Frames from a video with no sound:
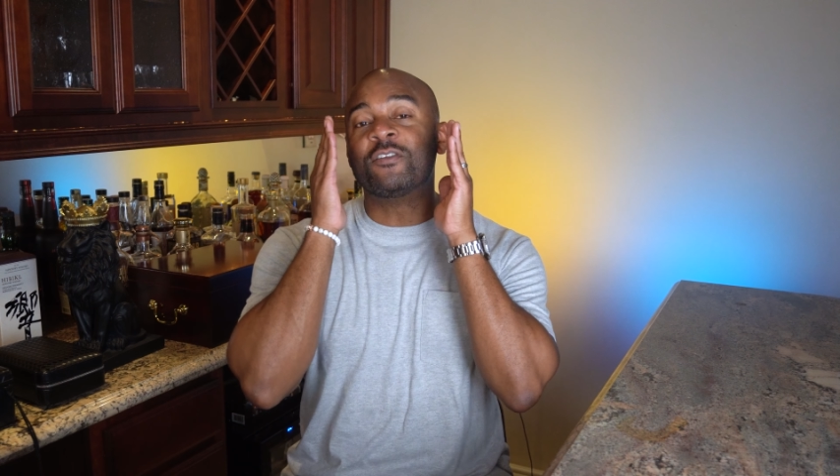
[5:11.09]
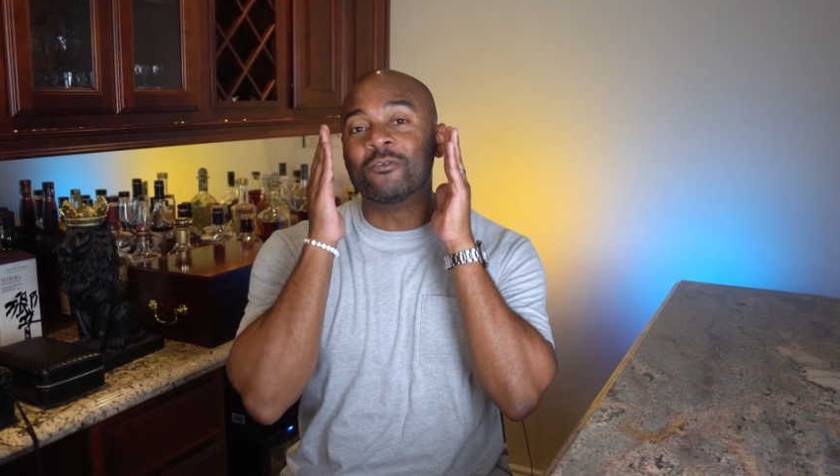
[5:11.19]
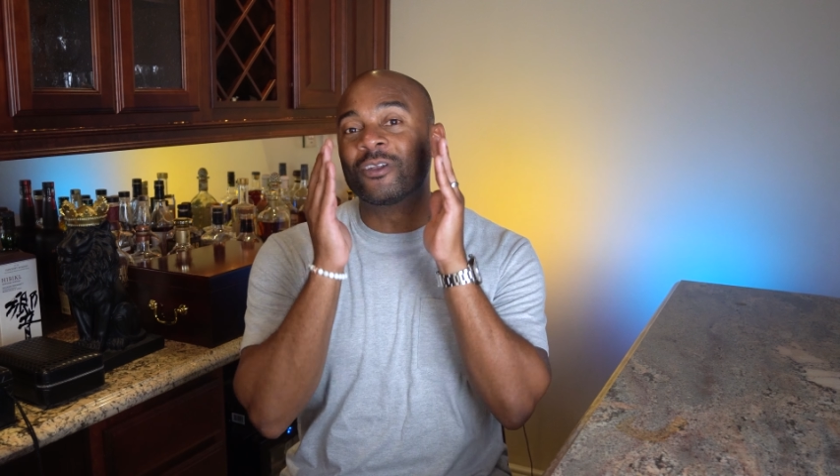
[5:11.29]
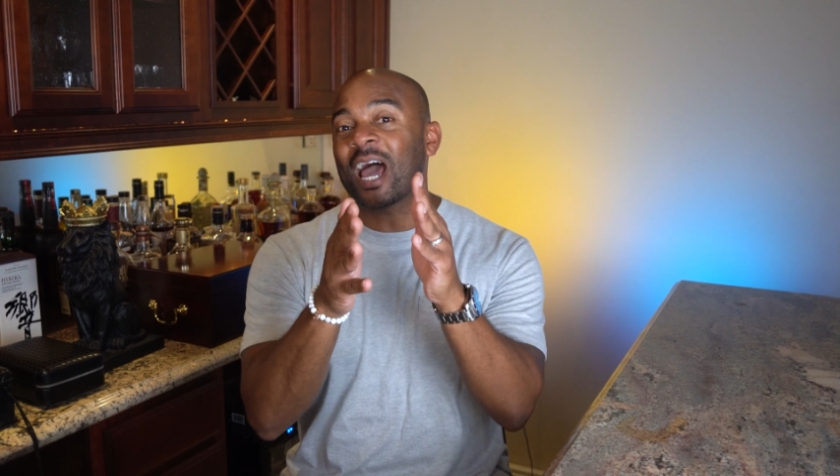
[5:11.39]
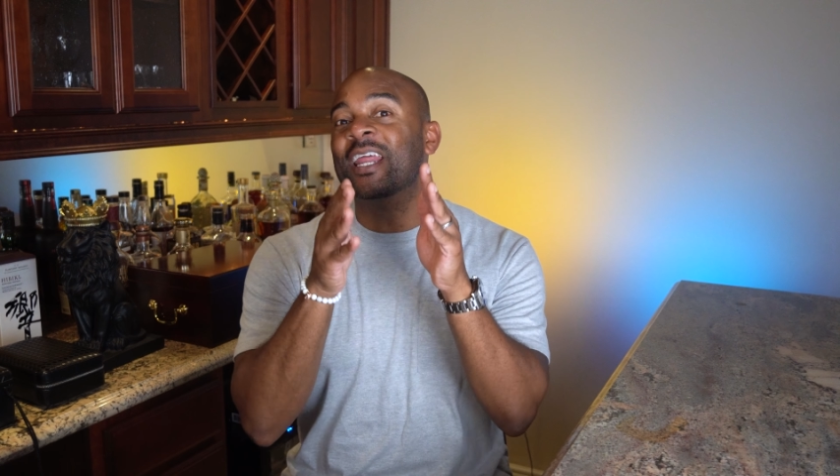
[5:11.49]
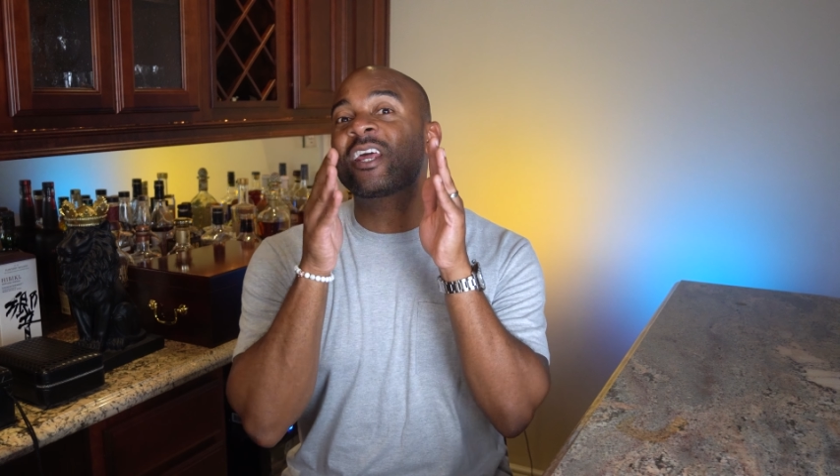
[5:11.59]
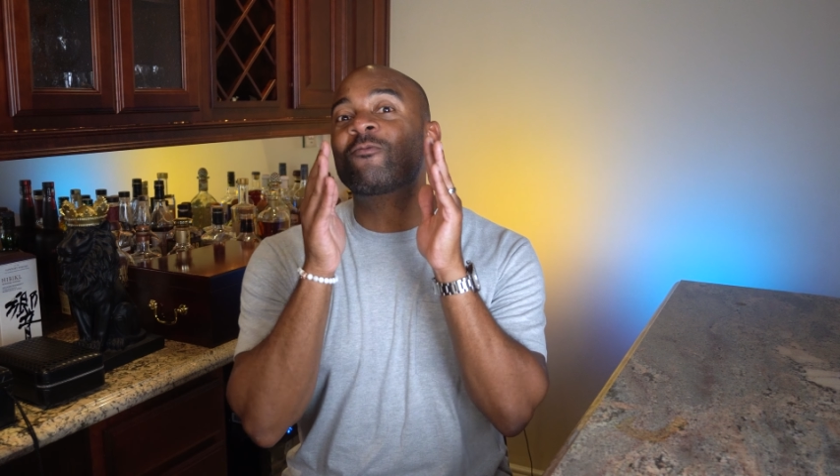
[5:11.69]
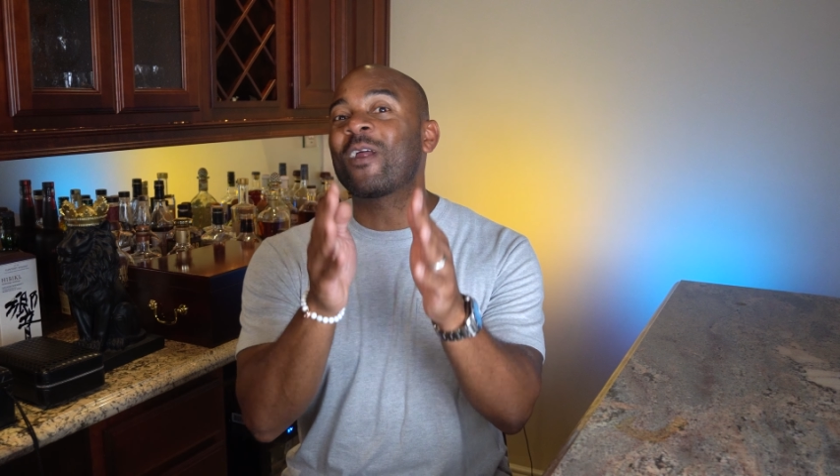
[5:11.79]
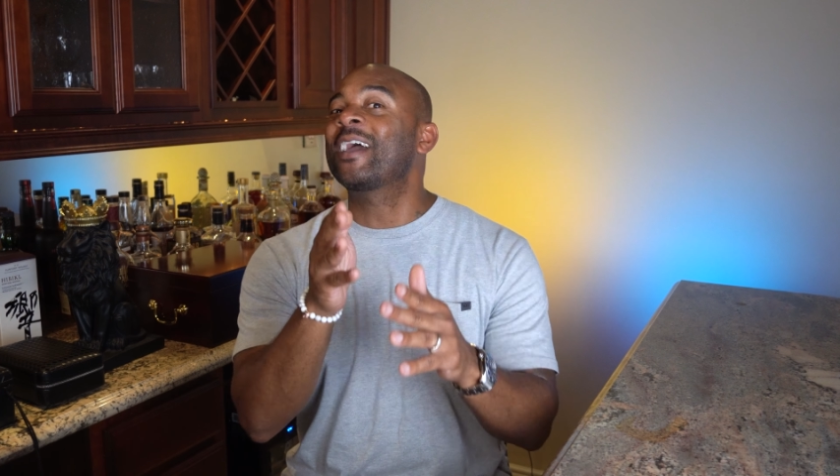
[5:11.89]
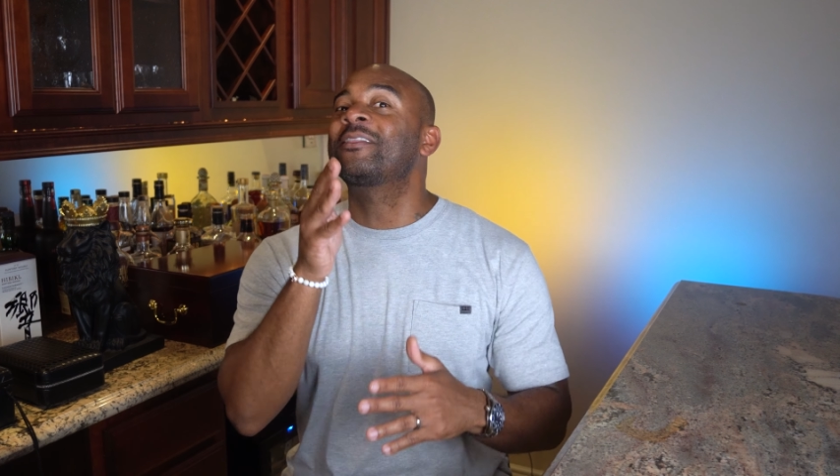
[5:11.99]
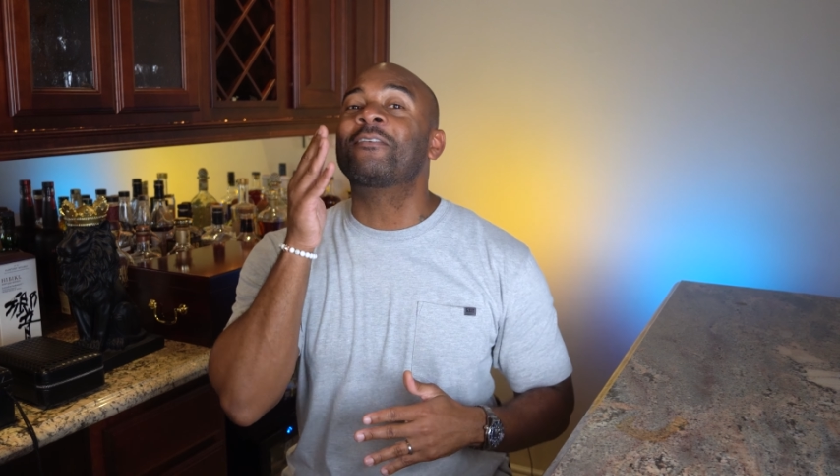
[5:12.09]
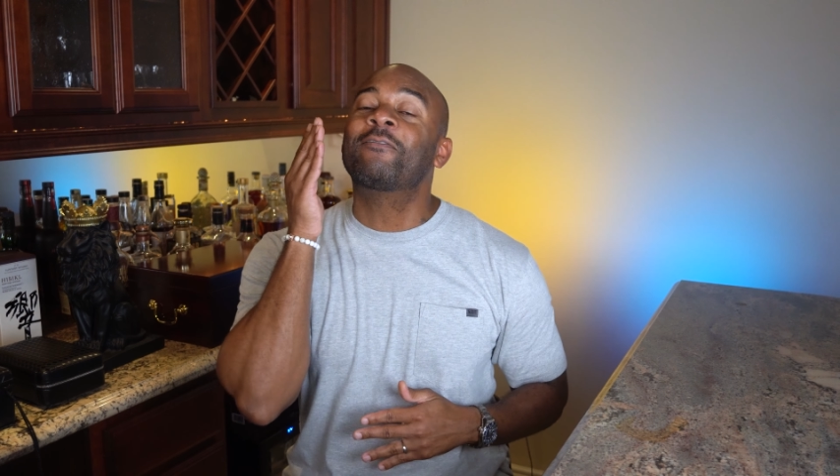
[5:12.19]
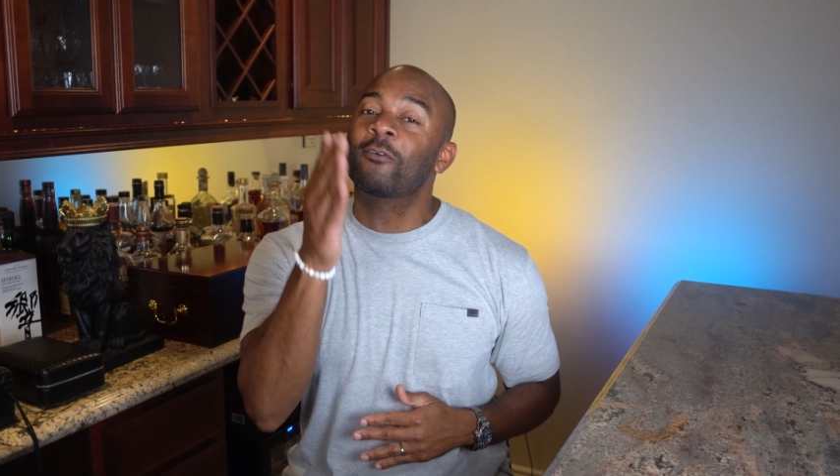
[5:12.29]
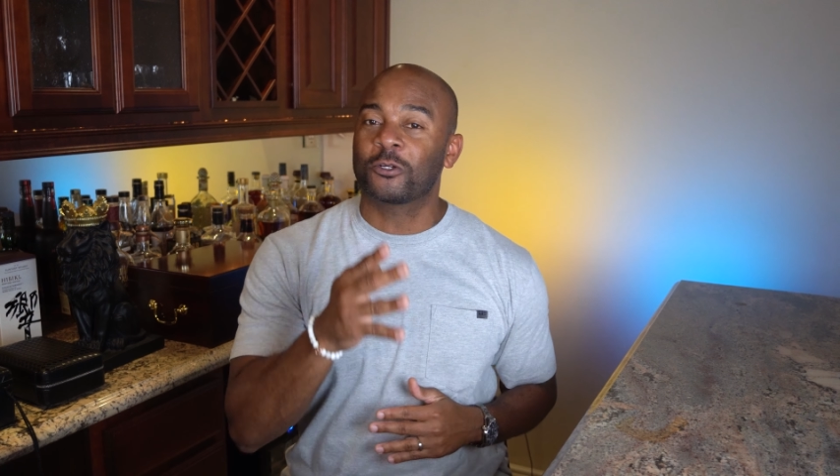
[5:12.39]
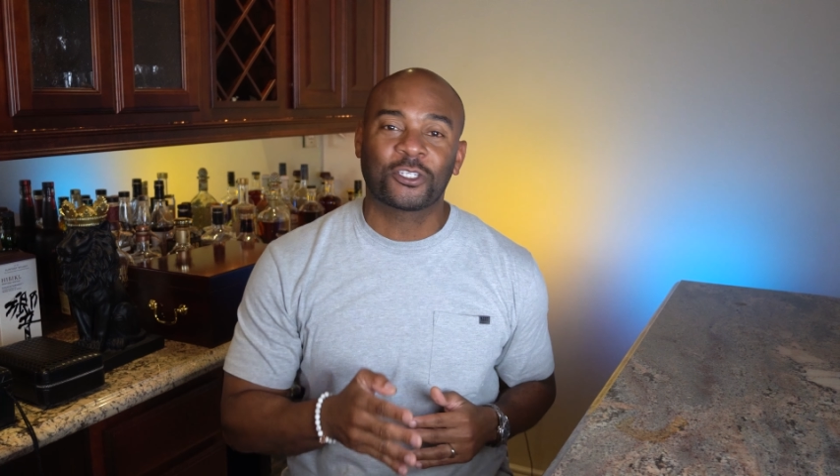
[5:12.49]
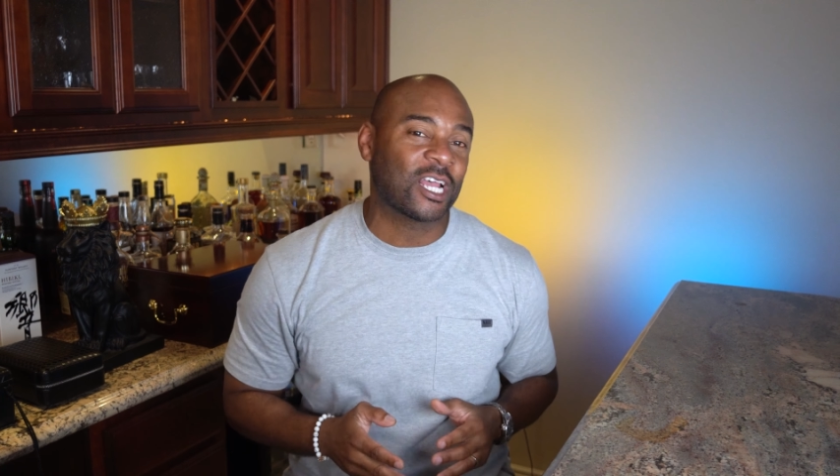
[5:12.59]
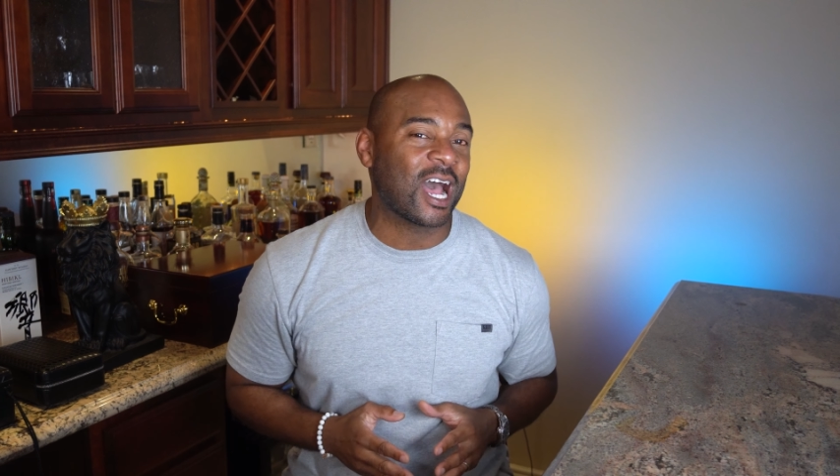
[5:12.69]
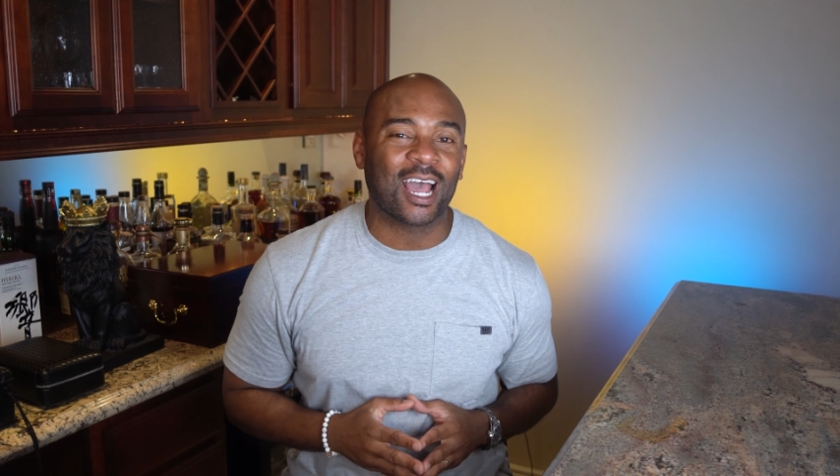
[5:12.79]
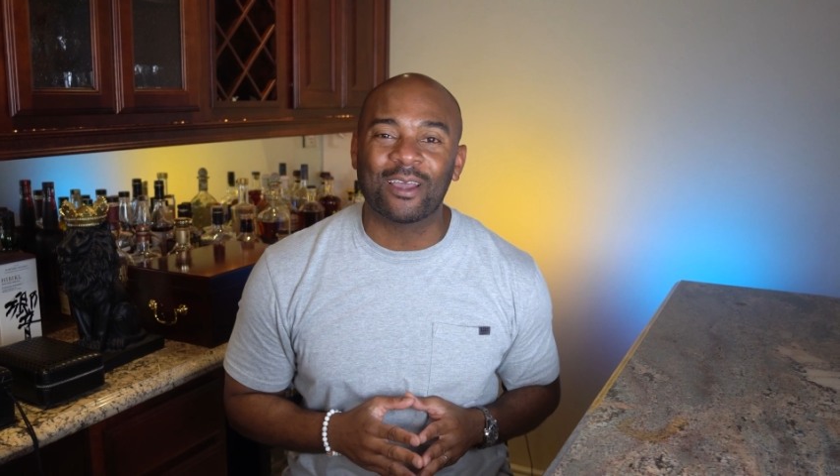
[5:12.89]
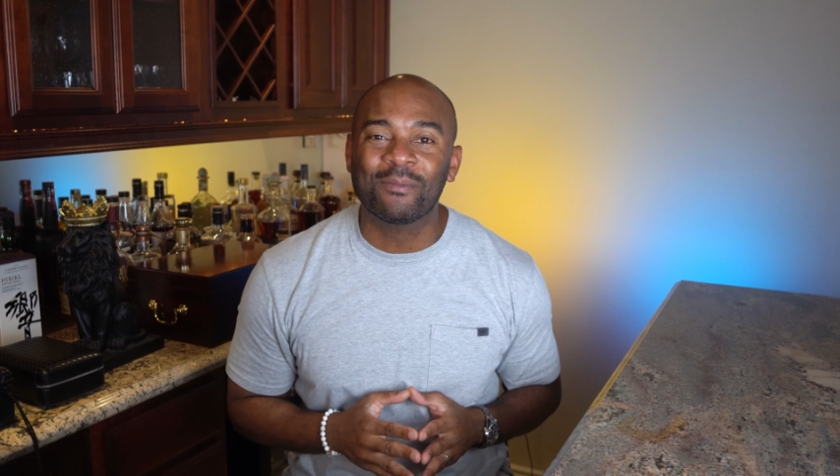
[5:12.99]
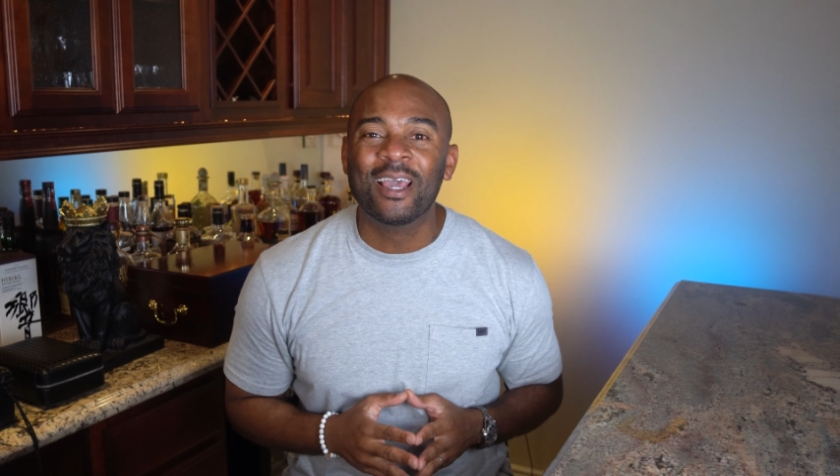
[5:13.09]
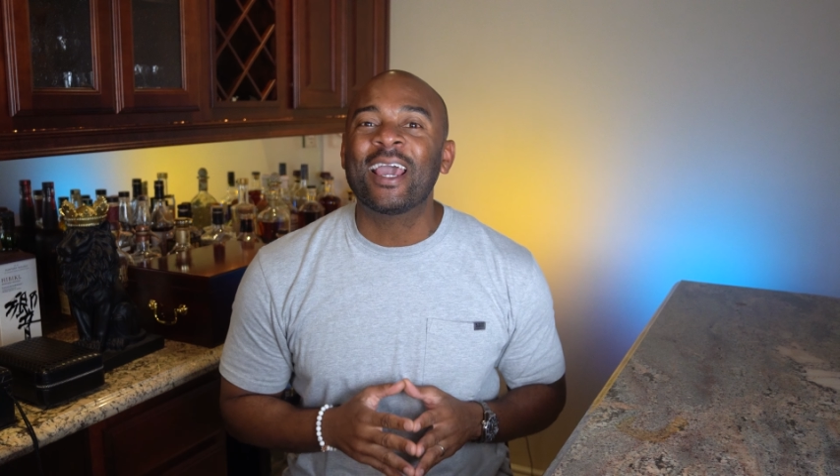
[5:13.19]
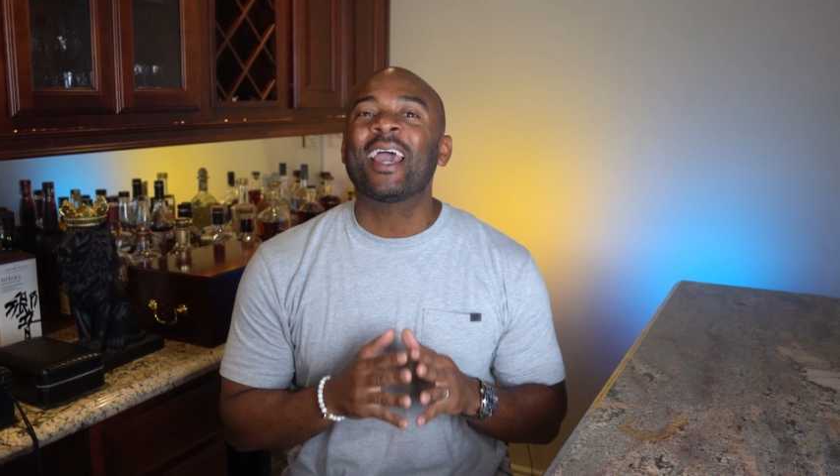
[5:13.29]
you light it right the first time,